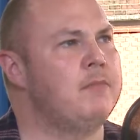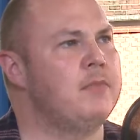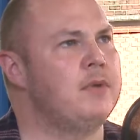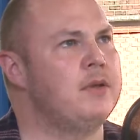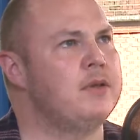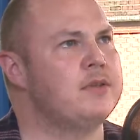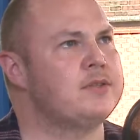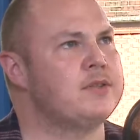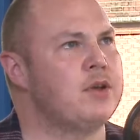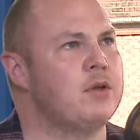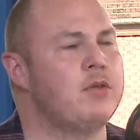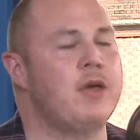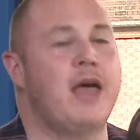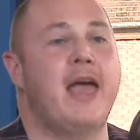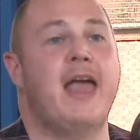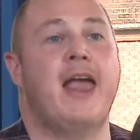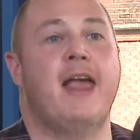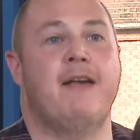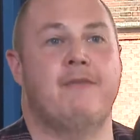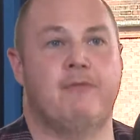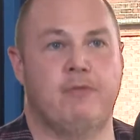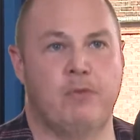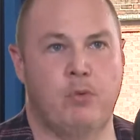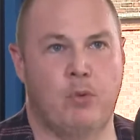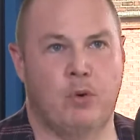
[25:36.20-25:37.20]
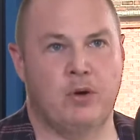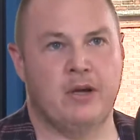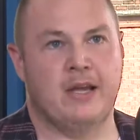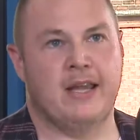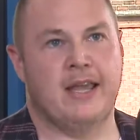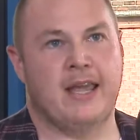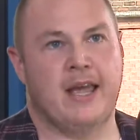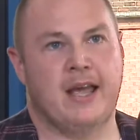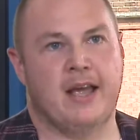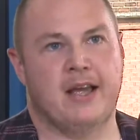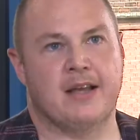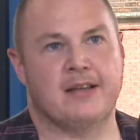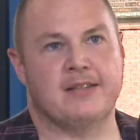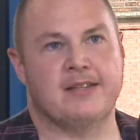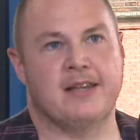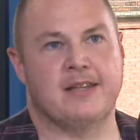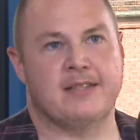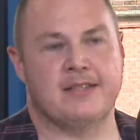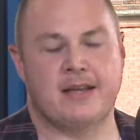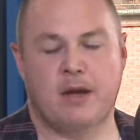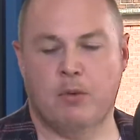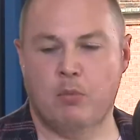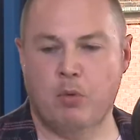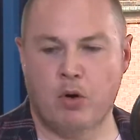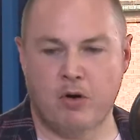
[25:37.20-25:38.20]
so that everyone can get access.
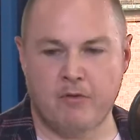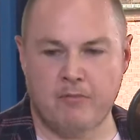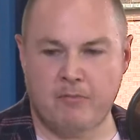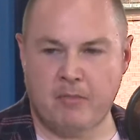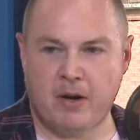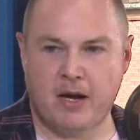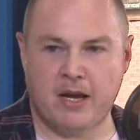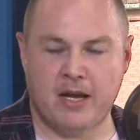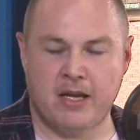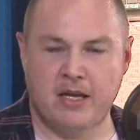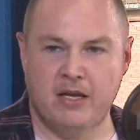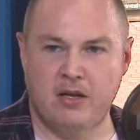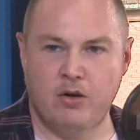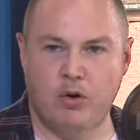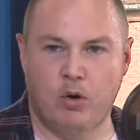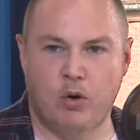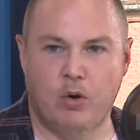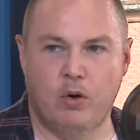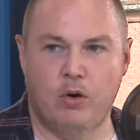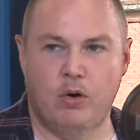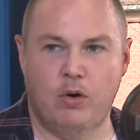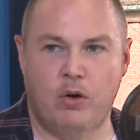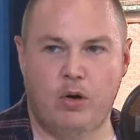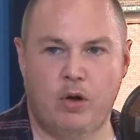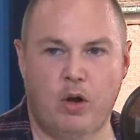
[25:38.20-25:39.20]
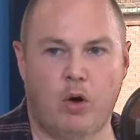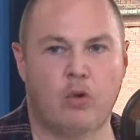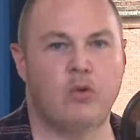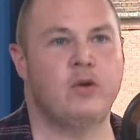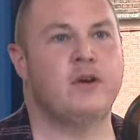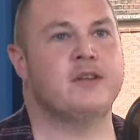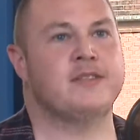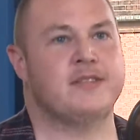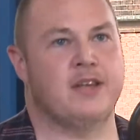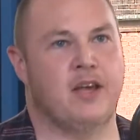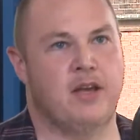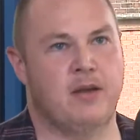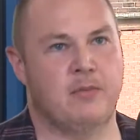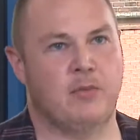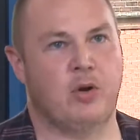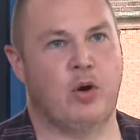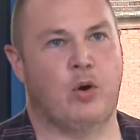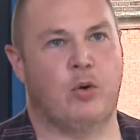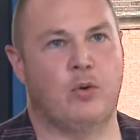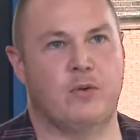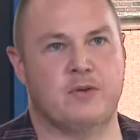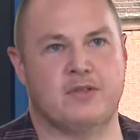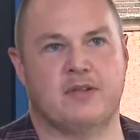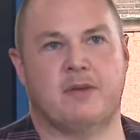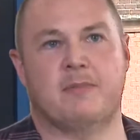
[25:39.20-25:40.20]
Now, one of my longer term
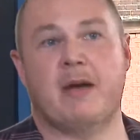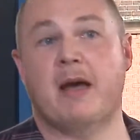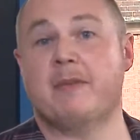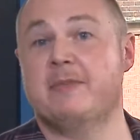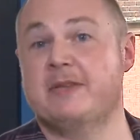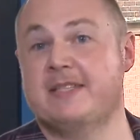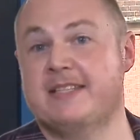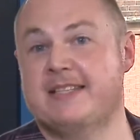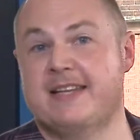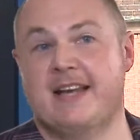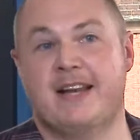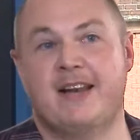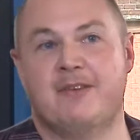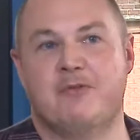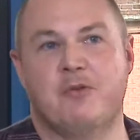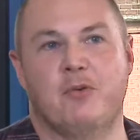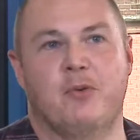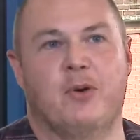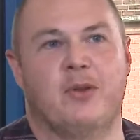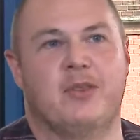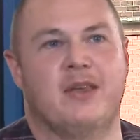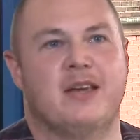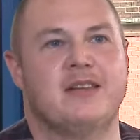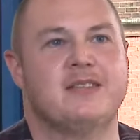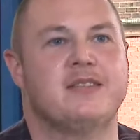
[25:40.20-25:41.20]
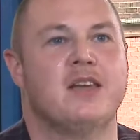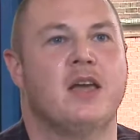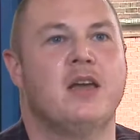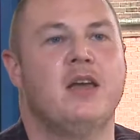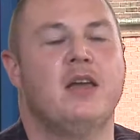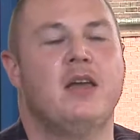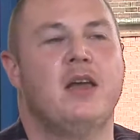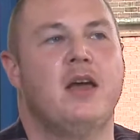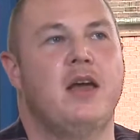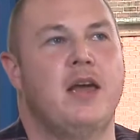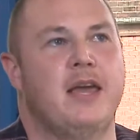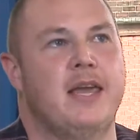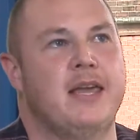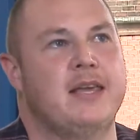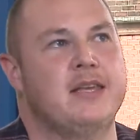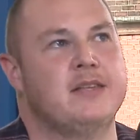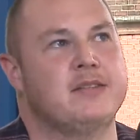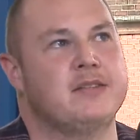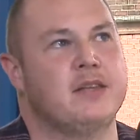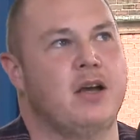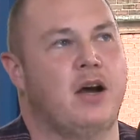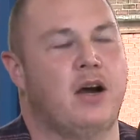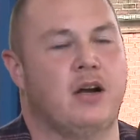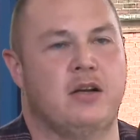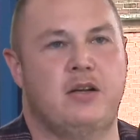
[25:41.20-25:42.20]
goals, and I'm happy to tell everyone this,
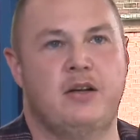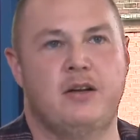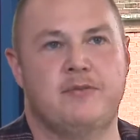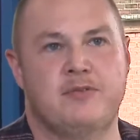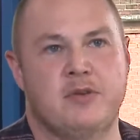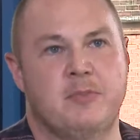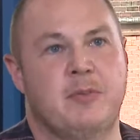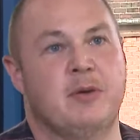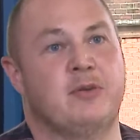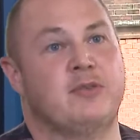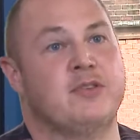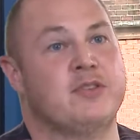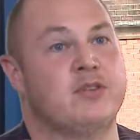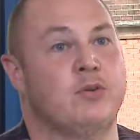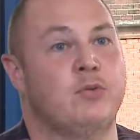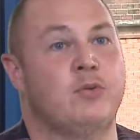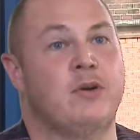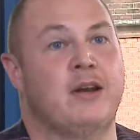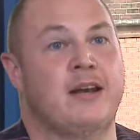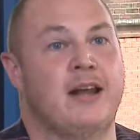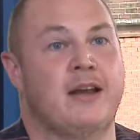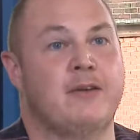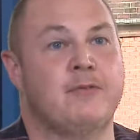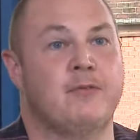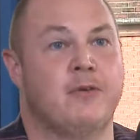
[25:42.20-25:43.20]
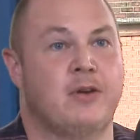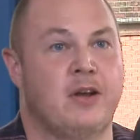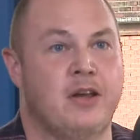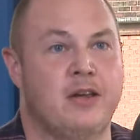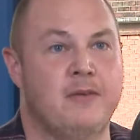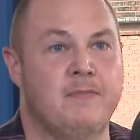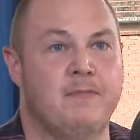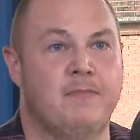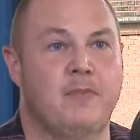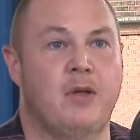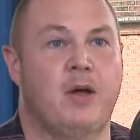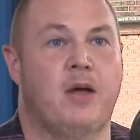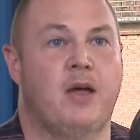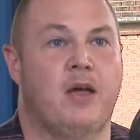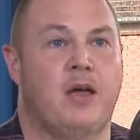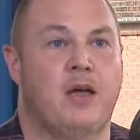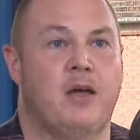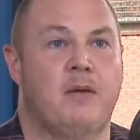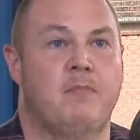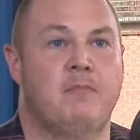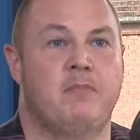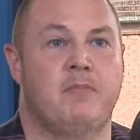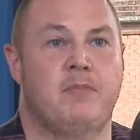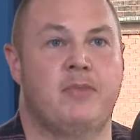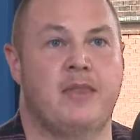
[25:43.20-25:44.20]
is I'd love to build a school in Africa.
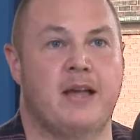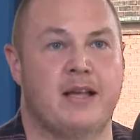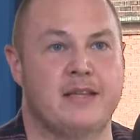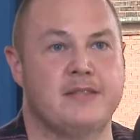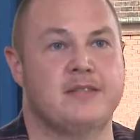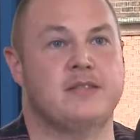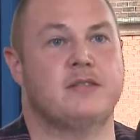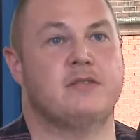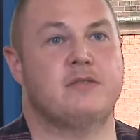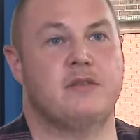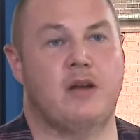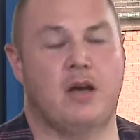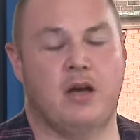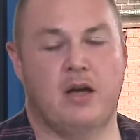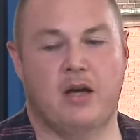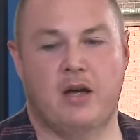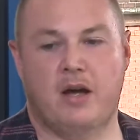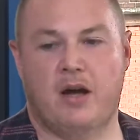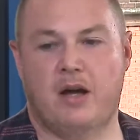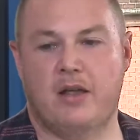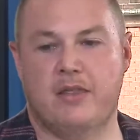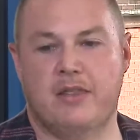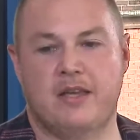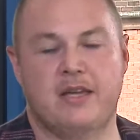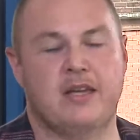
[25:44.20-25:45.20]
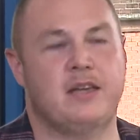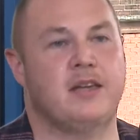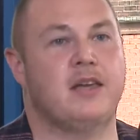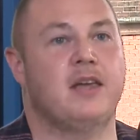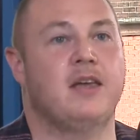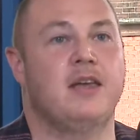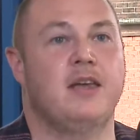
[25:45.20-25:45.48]
That's I think